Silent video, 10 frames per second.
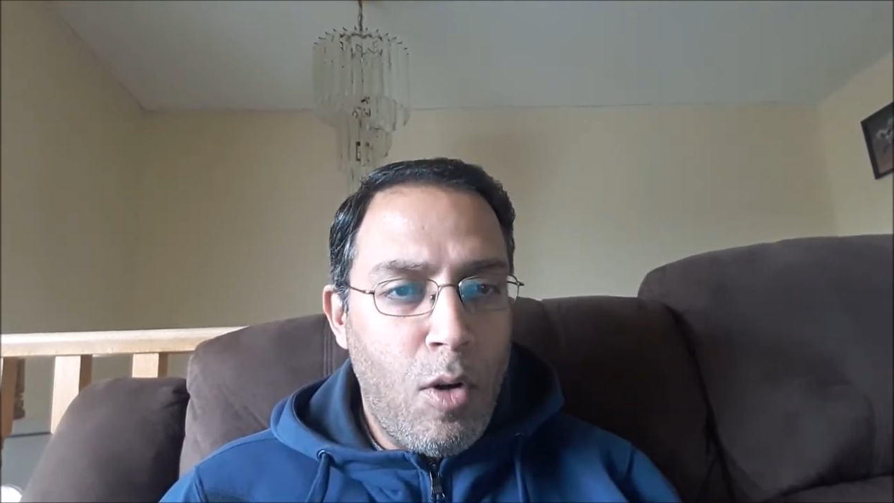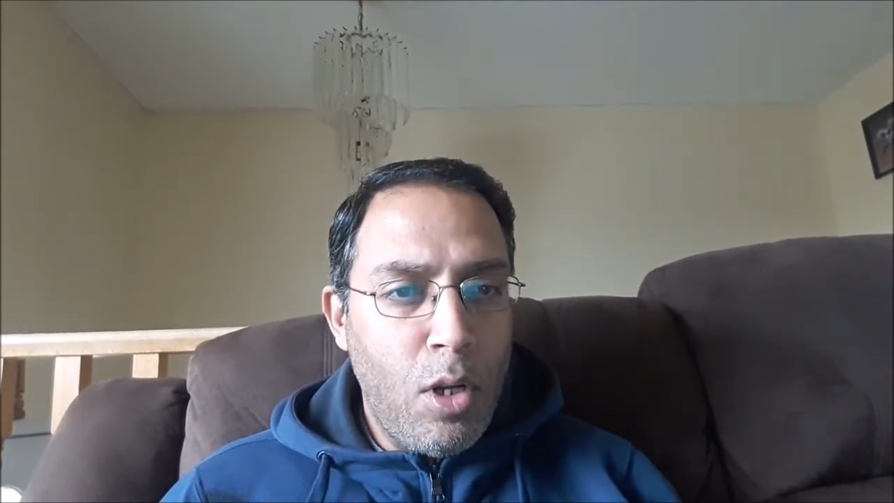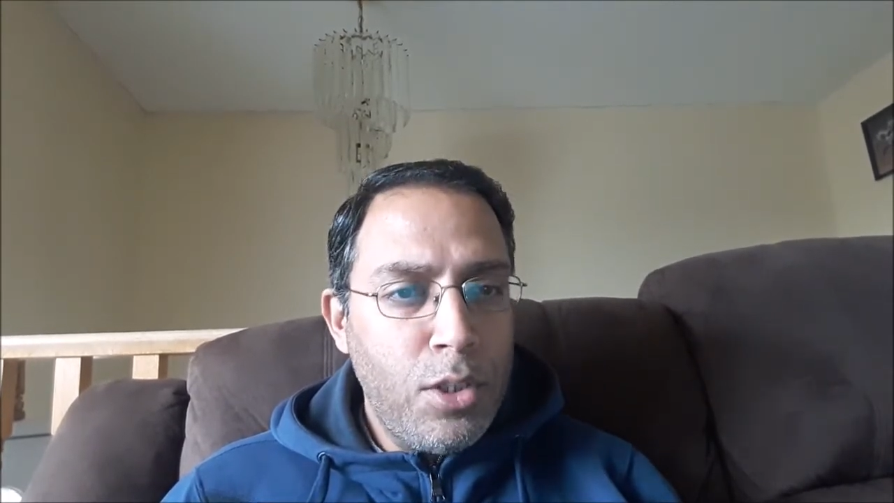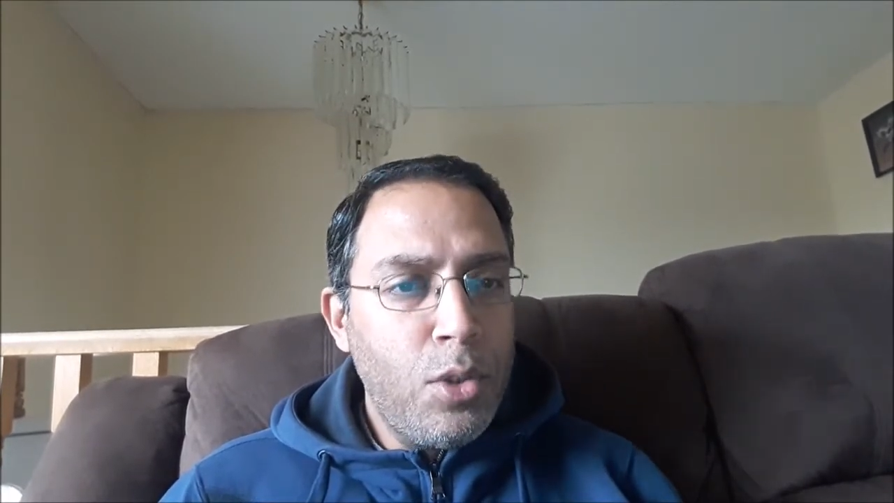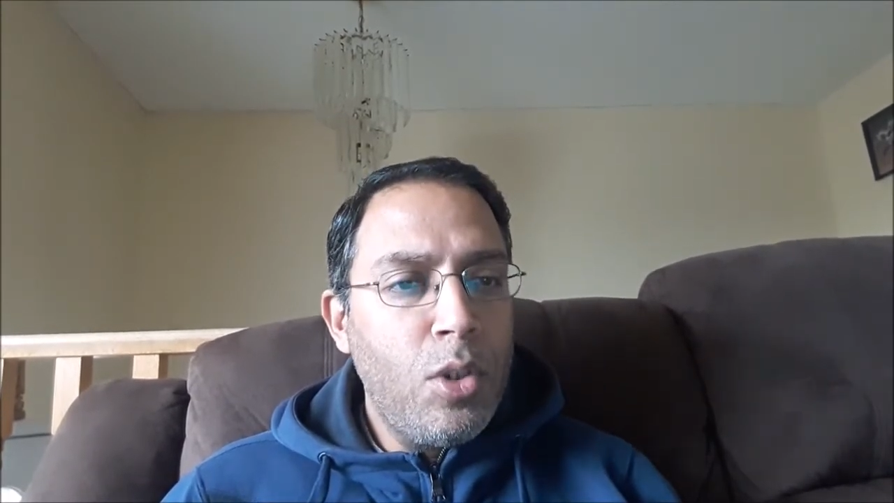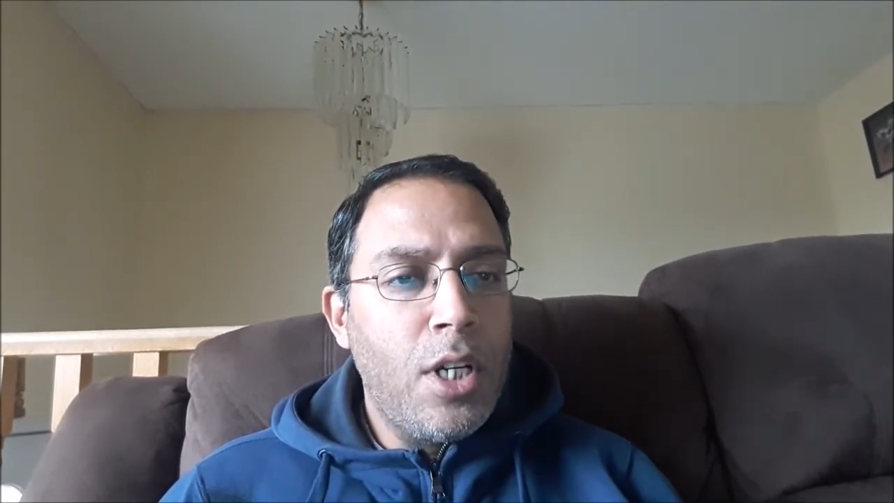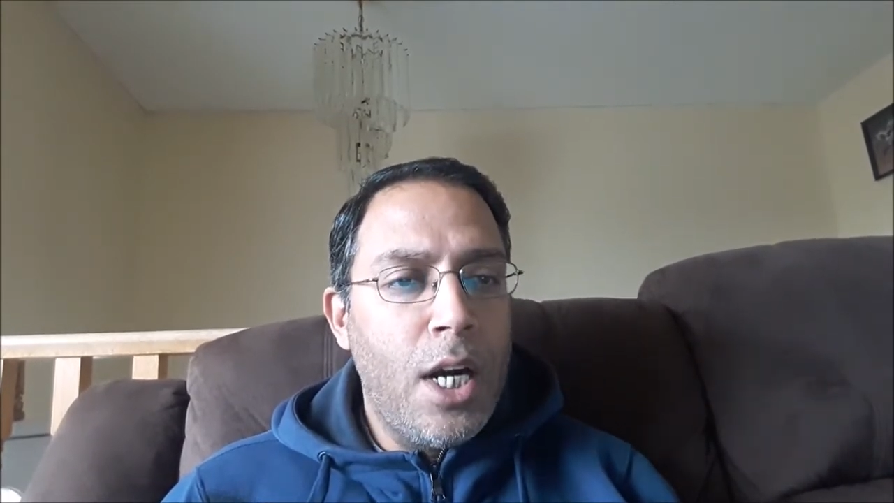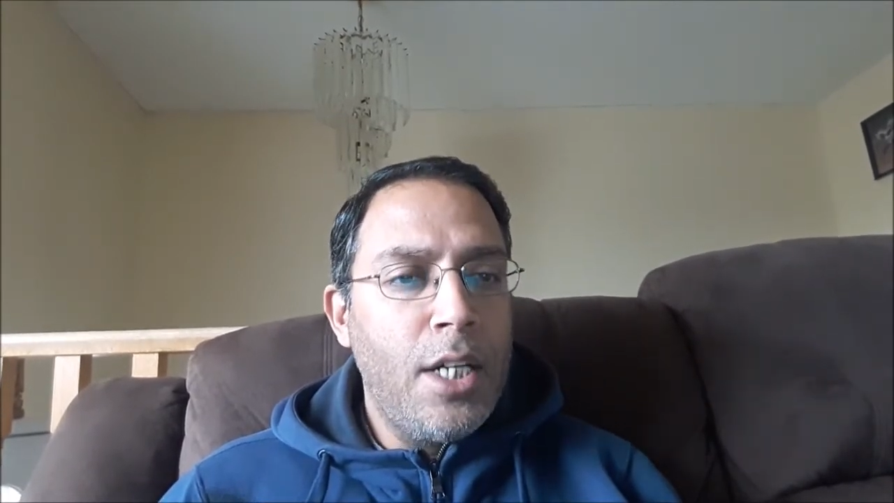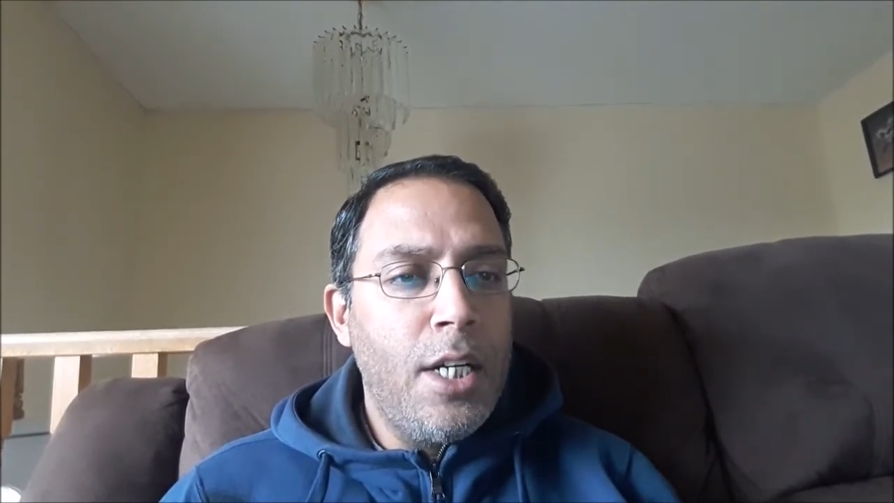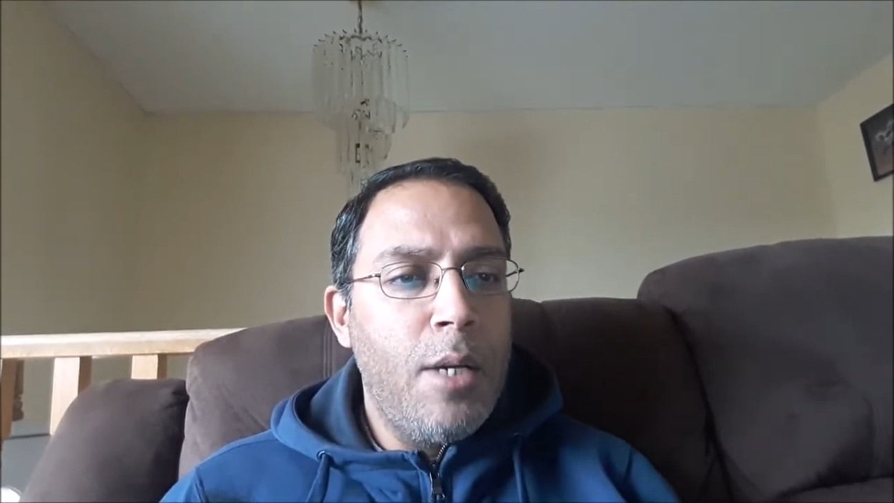also
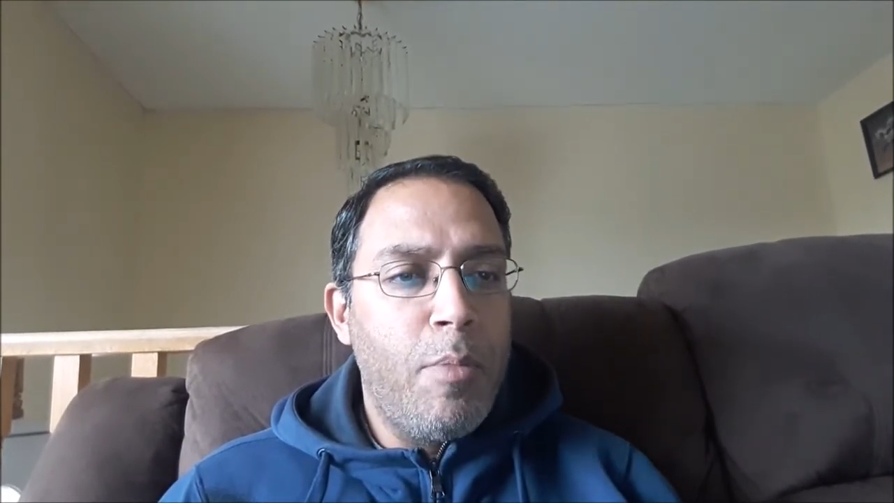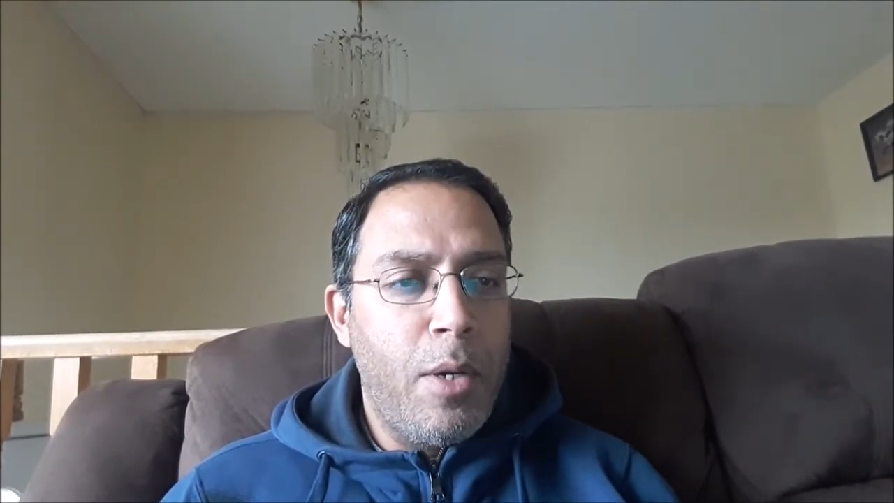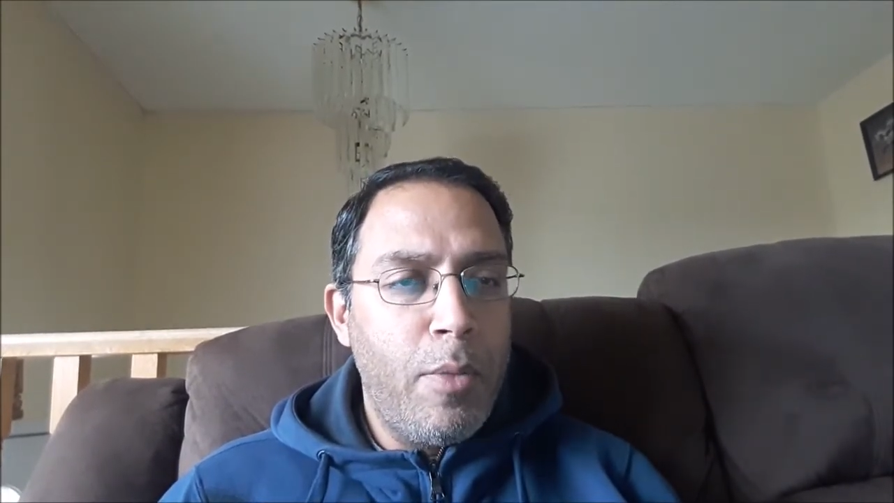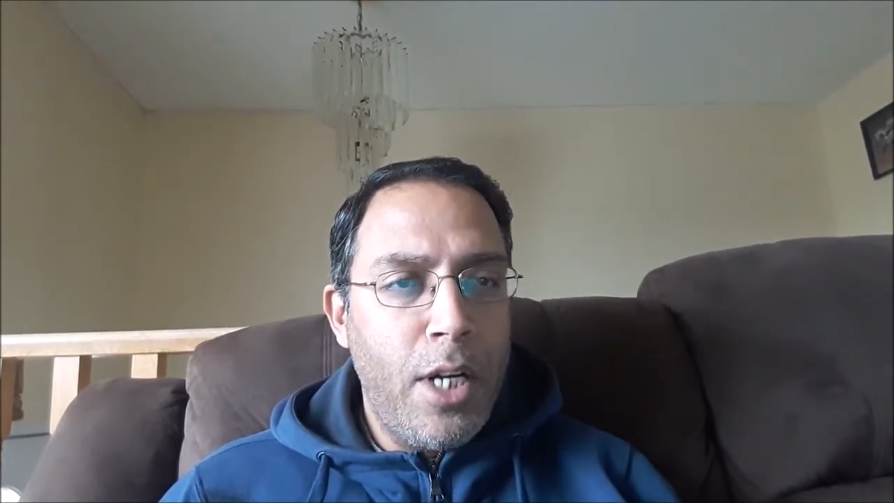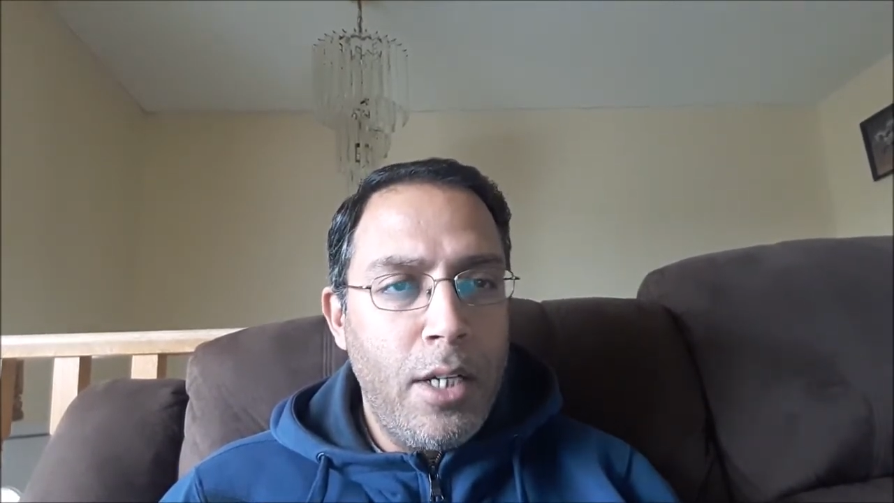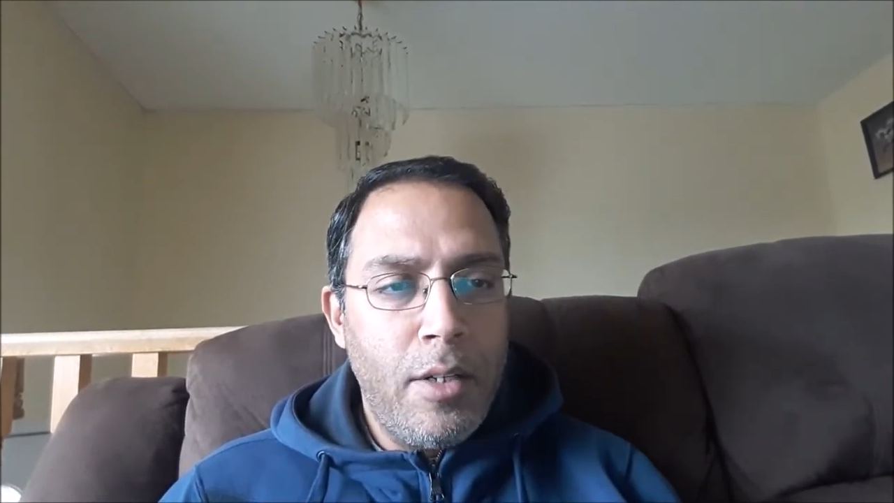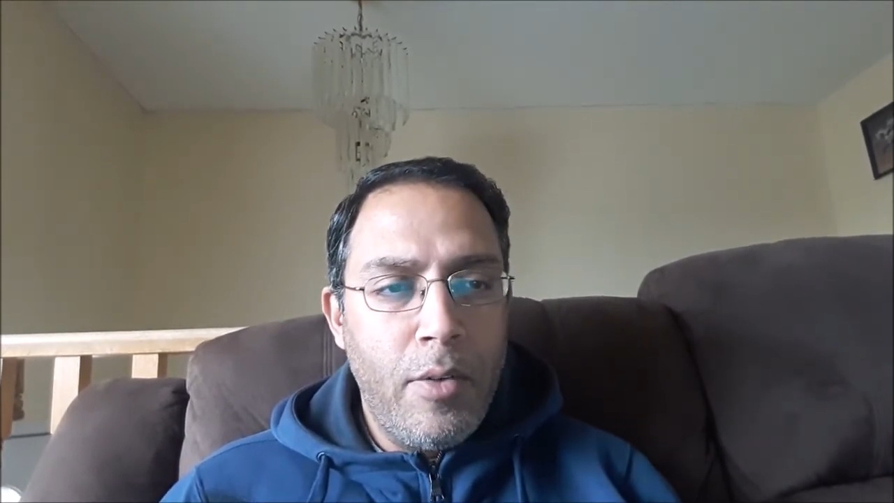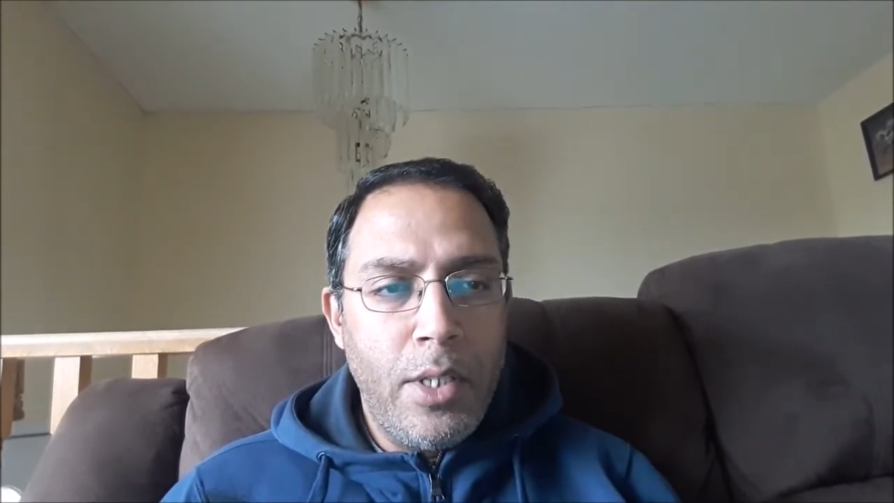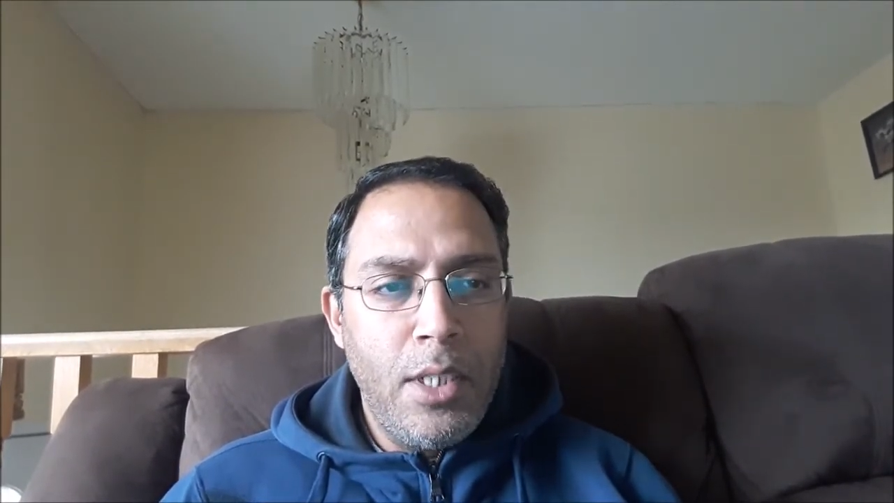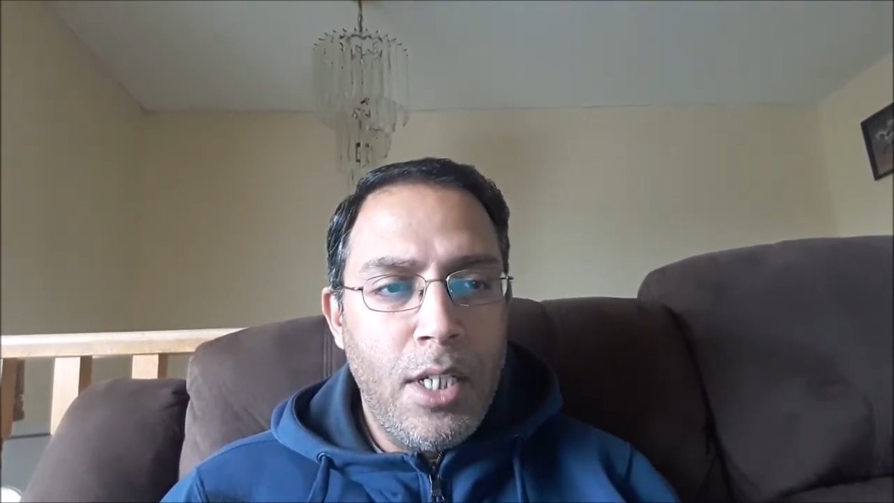granted a permanent
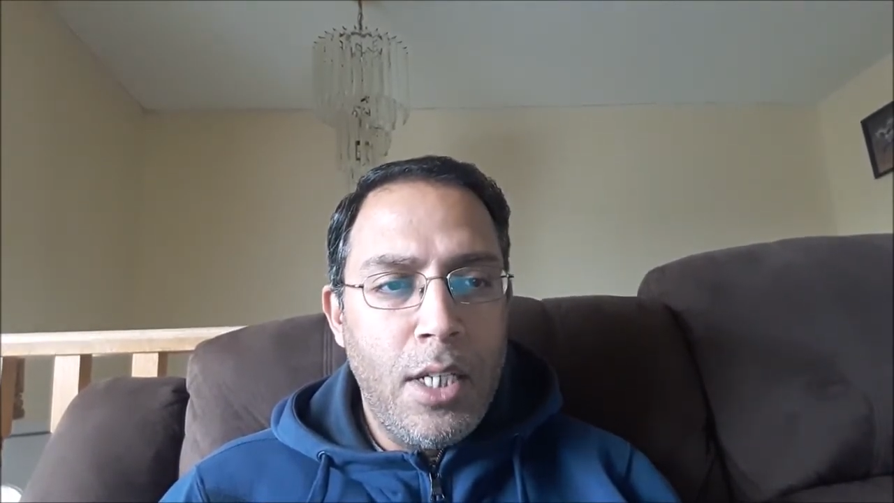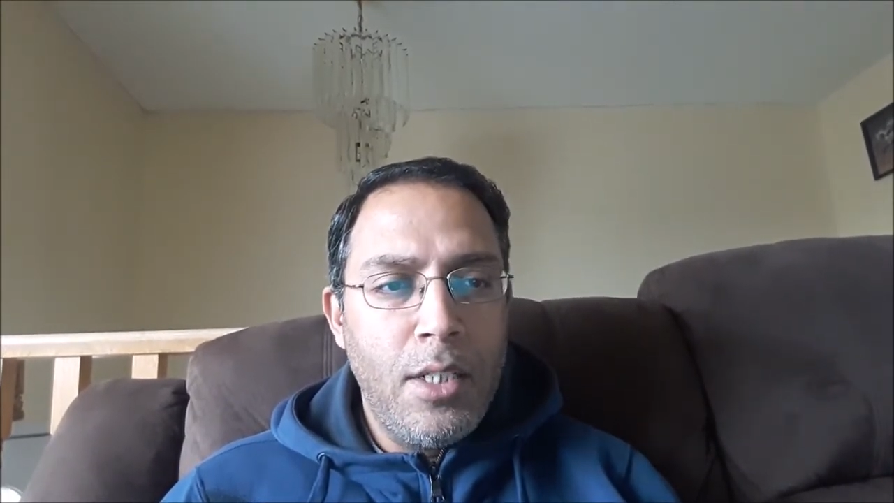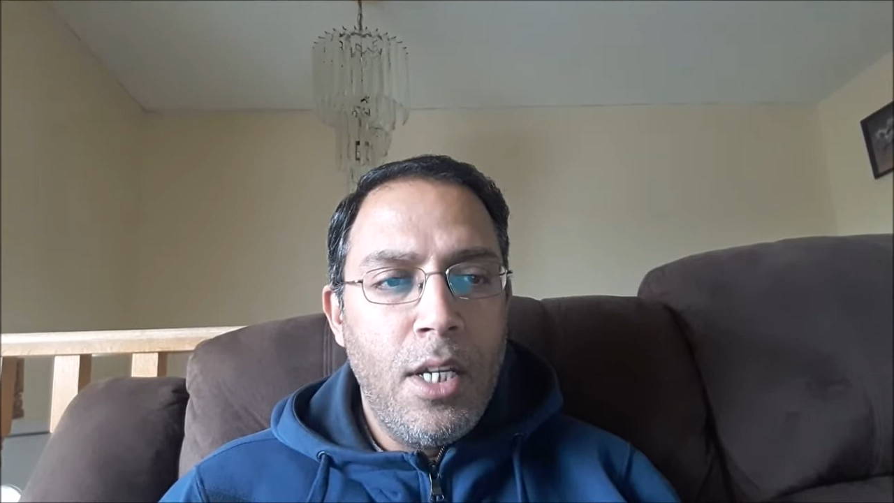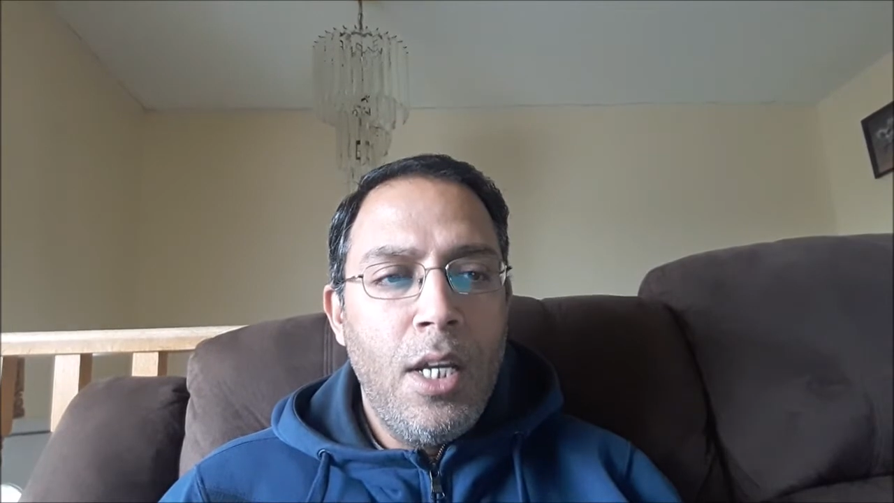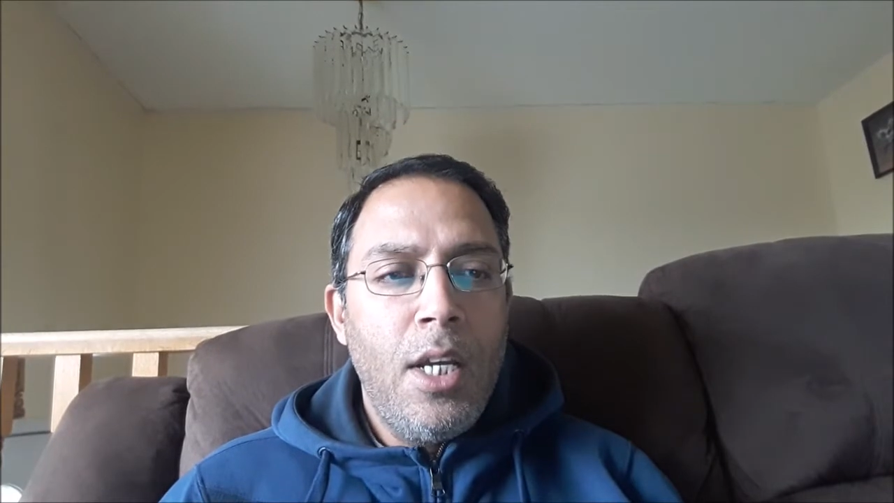residence